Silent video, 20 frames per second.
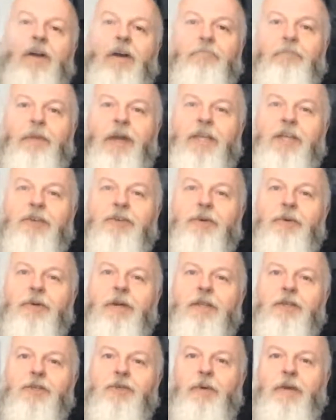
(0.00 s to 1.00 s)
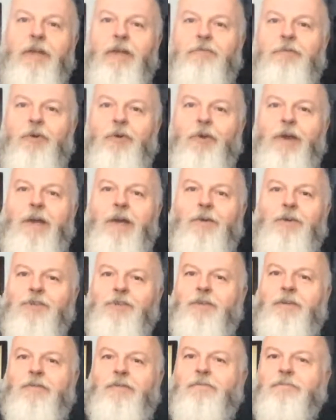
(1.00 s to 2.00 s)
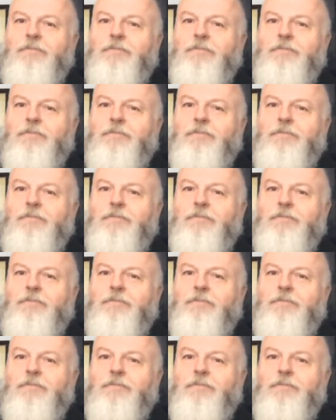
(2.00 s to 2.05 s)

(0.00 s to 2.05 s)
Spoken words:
I've made it through another 24 hours.